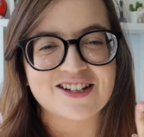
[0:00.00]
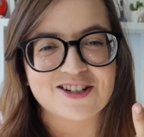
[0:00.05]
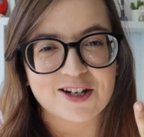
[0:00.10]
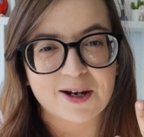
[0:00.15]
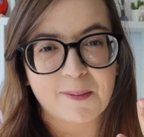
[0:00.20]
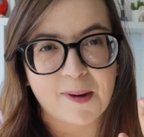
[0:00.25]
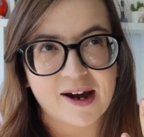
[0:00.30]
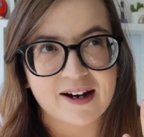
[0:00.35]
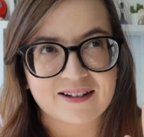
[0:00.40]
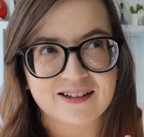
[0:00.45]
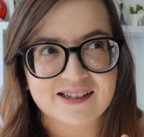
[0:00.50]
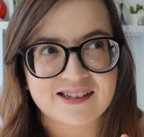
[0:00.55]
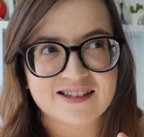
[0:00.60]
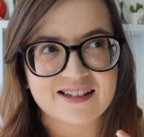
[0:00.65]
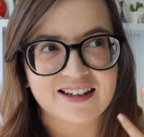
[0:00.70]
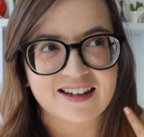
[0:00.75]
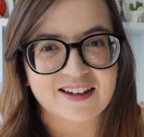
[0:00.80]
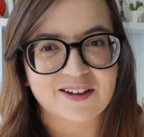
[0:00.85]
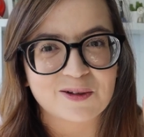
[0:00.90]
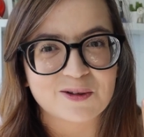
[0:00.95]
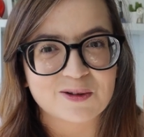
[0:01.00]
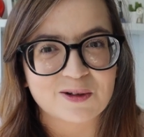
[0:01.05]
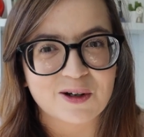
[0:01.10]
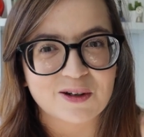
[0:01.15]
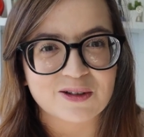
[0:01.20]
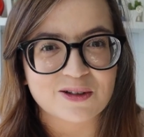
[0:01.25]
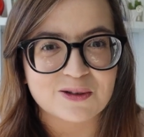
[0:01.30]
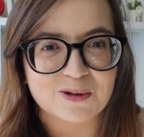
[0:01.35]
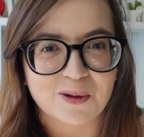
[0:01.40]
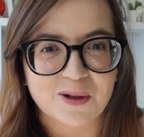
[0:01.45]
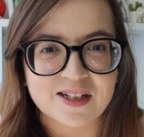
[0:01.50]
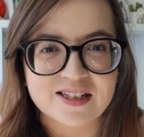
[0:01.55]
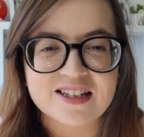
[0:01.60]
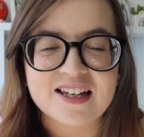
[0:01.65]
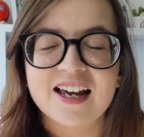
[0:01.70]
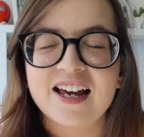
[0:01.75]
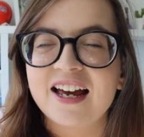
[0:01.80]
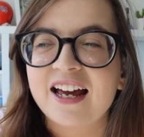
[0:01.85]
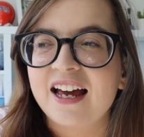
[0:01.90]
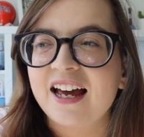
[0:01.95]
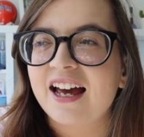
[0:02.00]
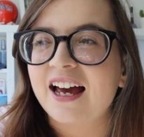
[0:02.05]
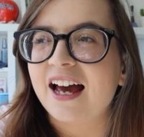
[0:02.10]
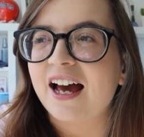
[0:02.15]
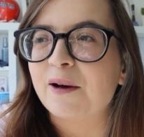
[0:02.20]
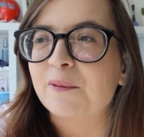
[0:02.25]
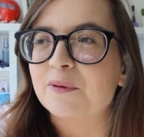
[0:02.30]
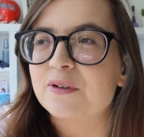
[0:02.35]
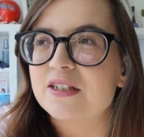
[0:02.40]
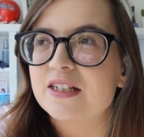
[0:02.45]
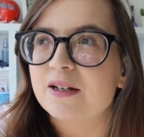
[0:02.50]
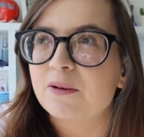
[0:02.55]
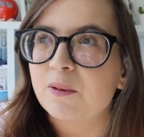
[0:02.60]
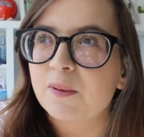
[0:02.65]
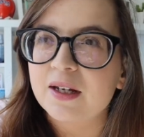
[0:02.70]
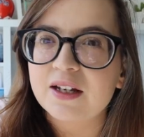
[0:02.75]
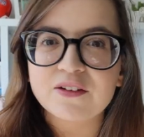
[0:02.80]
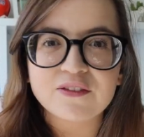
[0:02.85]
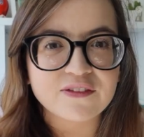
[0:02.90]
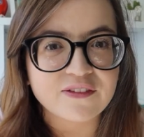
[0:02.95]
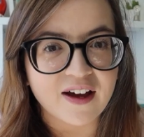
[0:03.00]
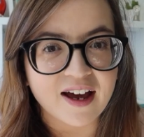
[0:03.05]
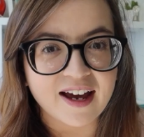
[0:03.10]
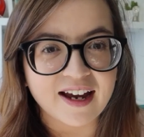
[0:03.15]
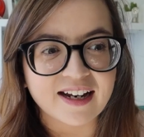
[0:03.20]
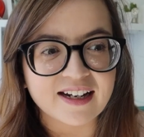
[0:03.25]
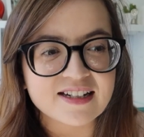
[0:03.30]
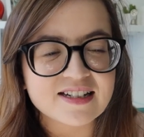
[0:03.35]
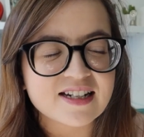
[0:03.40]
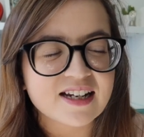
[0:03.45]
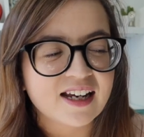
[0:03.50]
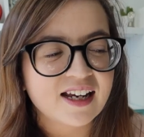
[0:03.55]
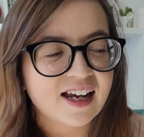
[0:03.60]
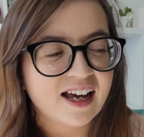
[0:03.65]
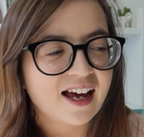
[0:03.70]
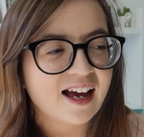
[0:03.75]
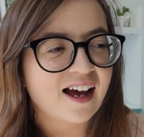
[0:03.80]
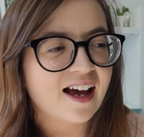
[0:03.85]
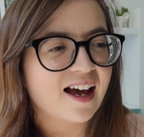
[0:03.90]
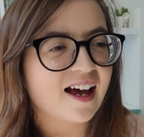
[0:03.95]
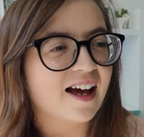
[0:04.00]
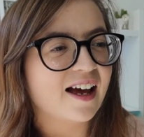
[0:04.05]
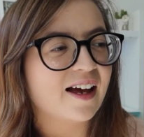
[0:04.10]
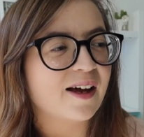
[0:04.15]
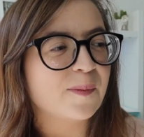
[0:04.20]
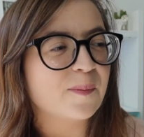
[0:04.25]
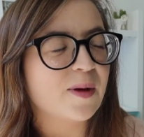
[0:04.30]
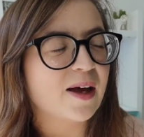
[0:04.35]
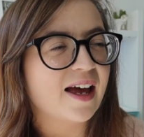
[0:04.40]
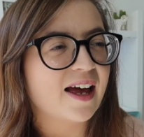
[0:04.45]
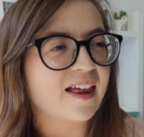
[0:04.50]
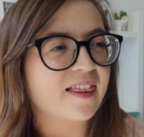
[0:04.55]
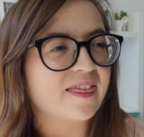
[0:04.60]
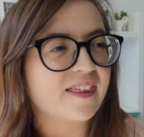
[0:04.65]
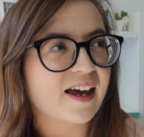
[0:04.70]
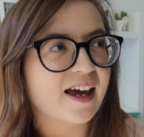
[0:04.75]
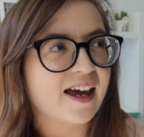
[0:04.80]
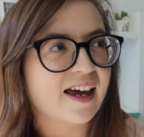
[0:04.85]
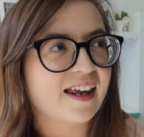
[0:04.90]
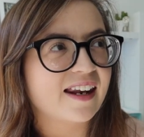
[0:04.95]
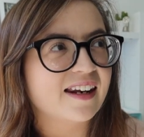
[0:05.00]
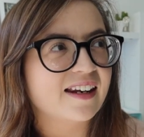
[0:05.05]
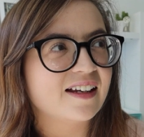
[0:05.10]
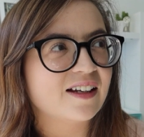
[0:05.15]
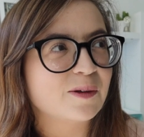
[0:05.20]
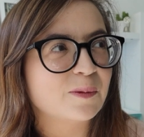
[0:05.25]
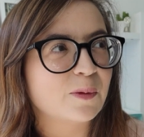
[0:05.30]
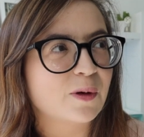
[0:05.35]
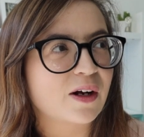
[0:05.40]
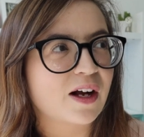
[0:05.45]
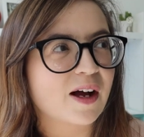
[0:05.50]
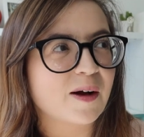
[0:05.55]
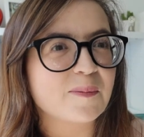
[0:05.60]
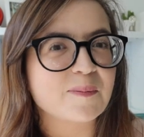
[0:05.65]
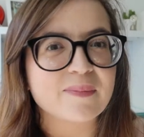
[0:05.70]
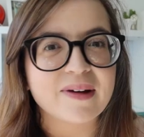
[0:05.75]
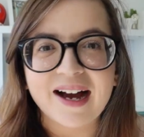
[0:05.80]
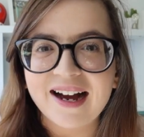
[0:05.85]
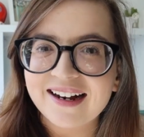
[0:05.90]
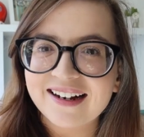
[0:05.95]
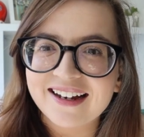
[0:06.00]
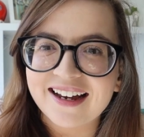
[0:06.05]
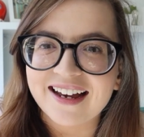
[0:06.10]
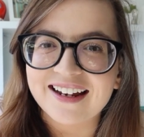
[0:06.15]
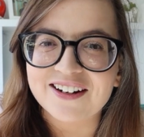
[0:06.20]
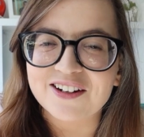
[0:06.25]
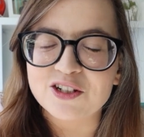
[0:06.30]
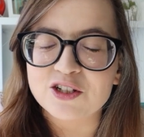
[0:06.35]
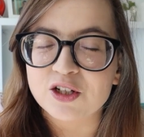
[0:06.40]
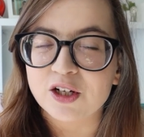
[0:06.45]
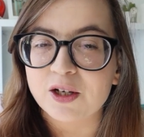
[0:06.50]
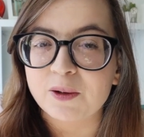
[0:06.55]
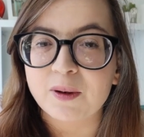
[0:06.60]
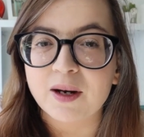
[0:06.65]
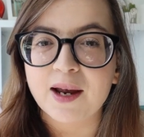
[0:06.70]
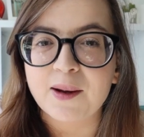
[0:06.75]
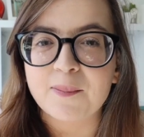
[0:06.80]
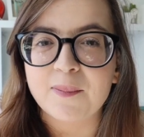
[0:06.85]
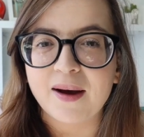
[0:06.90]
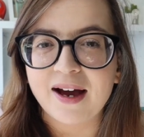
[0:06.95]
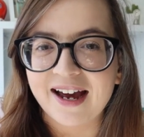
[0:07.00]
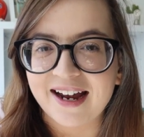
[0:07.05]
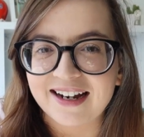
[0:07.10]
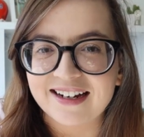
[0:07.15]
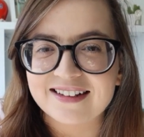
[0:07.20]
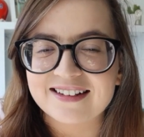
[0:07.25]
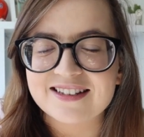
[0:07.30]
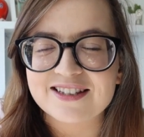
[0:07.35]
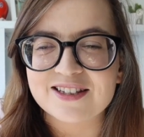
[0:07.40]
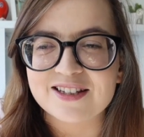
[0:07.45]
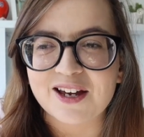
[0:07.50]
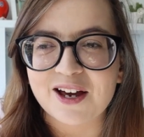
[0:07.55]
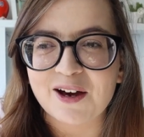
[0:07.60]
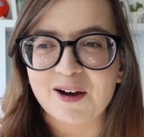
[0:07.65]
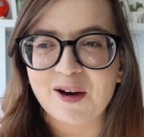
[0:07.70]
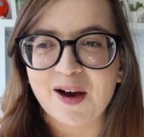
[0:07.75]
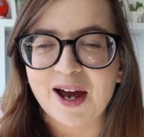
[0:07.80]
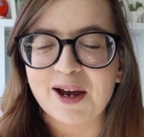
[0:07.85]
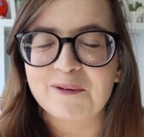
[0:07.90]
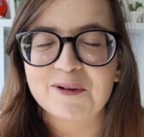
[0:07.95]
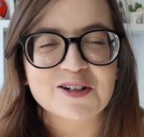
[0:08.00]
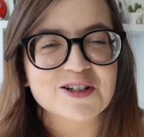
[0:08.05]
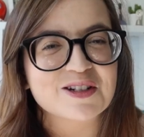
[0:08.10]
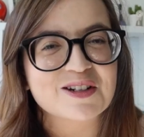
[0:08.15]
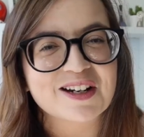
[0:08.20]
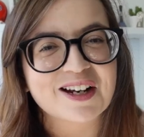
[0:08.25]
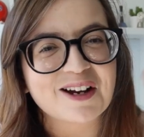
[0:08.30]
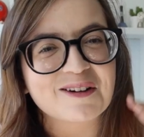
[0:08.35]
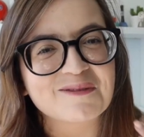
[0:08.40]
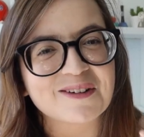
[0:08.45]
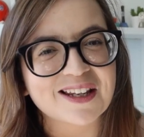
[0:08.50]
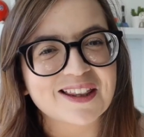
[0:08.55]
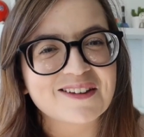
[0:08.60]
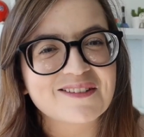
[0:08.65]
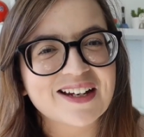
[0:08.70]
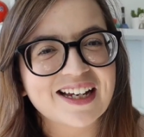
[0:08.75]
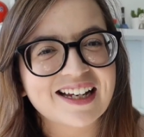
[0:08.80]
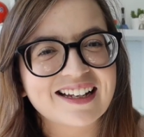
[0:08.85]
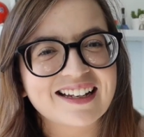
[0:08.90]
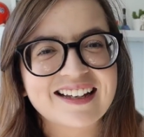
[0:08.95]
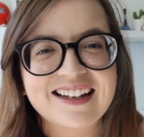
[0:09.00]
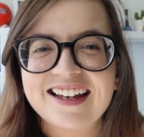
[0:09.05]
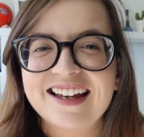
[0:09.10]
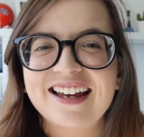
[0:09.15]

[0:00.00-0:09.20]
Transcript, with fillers: TJ Maxx. I think those are all the stores. And we'll see what we can find. And then we'll come back and I'll show you what I buy. So I want you to come with me,